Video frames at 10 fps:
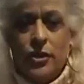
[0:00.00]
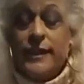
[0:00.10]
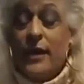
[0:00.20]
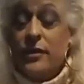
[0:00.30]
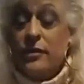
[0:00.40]

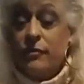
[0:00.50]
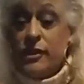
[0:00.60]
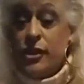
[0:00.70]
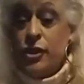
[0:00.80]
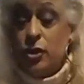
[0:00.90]
Cook. Now,
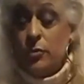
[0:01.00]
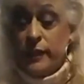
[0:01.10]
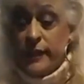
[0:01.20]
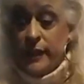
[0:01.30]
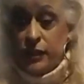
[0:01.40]
there is a
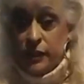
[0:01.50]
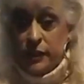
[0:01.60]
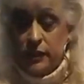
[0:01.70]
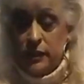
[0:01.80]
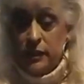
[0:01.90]
newer
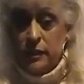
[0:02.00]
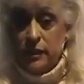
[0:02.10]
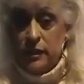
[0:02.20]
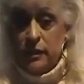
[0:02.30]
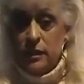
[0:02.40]
edition
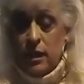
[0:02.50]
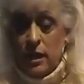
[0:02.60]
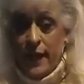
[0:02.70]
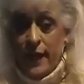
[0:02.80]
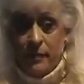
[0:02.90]

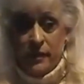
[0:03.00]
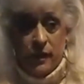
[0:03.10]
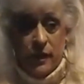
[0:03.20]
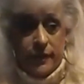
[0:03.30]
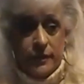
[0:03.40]
on
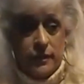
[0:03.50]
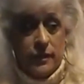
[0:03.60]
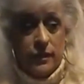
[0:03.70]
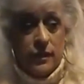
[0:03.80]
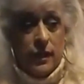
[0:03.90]
Amazon
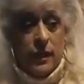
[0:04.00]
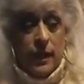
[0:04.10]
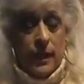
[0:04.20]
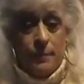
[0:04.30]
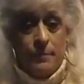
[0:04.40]

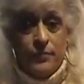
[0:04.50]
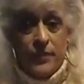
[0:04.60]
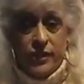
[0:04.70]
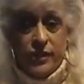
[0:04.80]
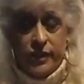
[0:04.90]
um,
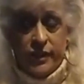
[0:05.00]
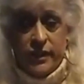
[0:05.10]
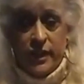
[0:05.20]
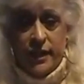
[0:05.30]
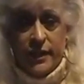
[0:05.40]
that she
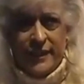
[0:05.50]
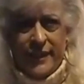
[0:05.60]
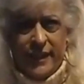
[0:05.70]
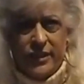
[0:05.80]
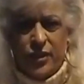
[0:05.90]
just done. I
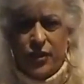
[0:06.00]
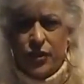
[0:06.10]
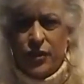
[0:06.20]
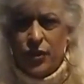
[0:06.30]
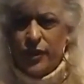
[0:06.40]
think it's the
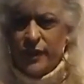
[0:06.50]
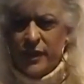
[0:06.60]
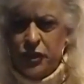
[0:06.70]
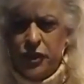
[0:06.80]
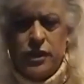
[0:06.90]
third
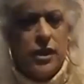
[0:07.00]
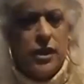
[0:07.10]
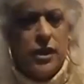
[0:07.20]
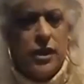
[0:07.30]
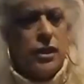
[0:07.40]
edition.
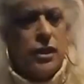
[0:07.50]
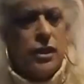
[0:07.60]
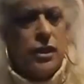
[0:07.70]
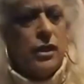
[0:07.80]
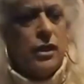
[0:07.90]

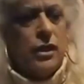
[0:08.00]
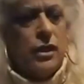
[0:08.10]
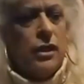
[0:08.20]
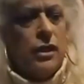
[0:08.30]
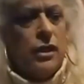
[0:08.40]

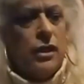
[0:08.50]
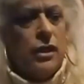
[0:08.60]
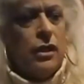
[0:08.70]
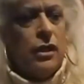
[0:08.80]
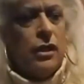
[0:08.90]
Because you got
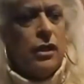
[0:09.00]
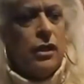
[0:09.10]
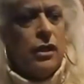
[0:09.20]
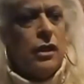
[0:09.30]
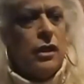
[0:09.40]
to
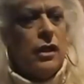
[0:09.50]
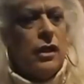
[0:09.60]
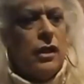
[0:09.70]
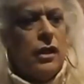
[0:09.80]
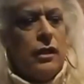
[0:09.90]
understand, this
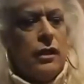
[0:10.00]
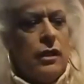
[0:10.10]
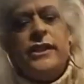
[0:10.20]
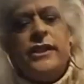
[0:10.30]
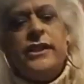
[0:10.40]

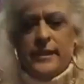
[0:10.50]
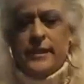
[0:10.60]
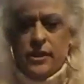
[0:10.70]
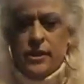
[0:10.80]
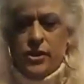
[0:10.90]
industry
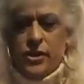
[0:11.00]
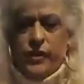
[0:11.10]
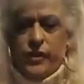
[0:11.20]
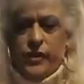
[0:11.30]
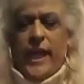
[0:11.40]

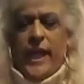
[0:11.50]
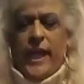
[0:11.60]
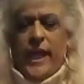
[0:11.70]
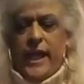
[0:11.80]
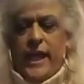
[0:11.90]
changes
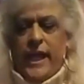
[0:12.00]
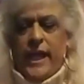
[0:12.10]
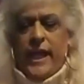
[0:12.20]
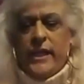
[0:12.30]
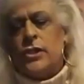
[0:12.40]
so
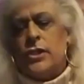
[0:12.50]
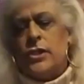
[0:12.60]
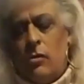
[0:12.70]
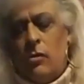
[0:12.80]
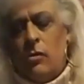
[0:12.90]
much.
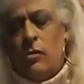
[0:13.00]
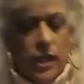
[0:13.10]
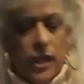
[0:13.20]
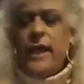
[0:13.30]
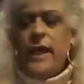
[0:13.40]
You got to
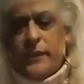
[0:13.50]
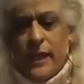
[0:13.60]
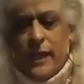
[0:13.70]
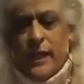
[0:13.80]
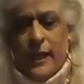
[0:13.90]
keep up with the
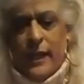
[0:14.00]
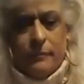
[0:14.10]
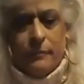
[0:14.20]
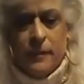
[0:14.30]
times.